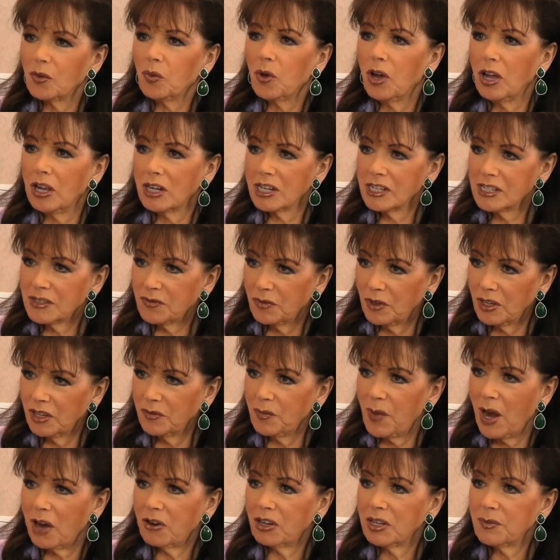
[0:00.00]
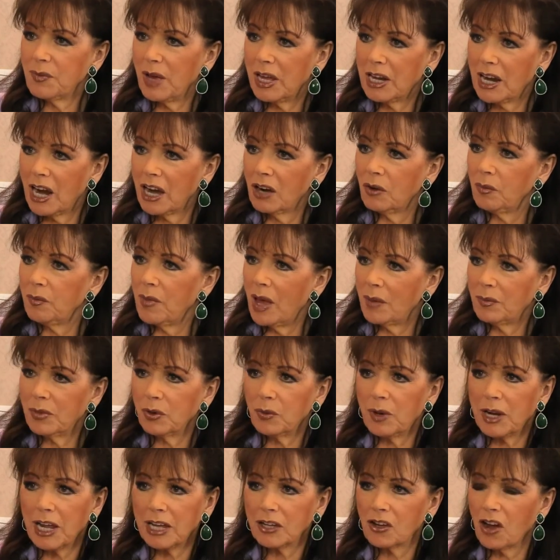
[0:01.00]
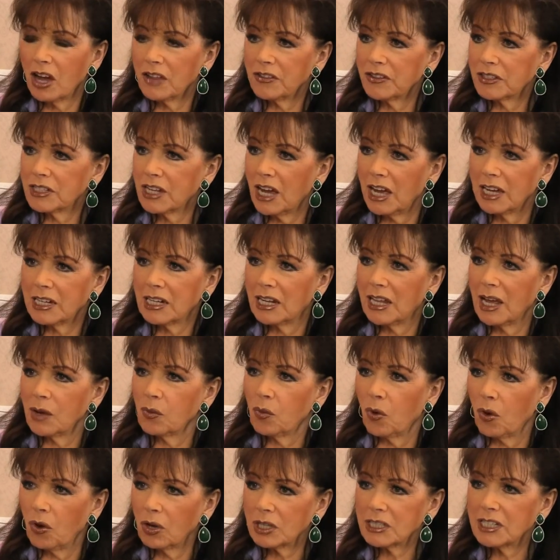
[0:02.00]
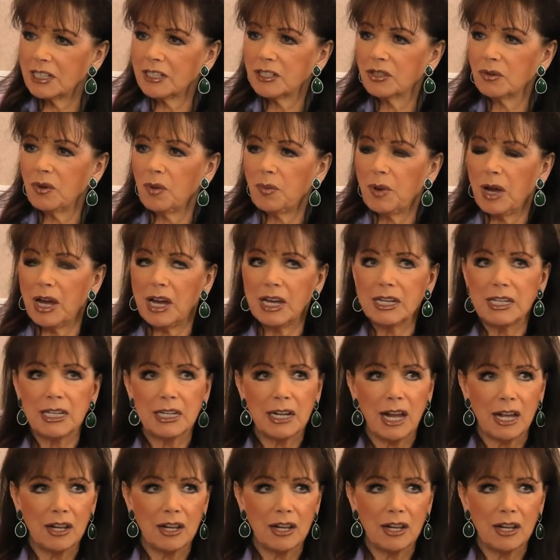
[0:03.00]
world is full of married men. I remember when I got the title, I walked into a party and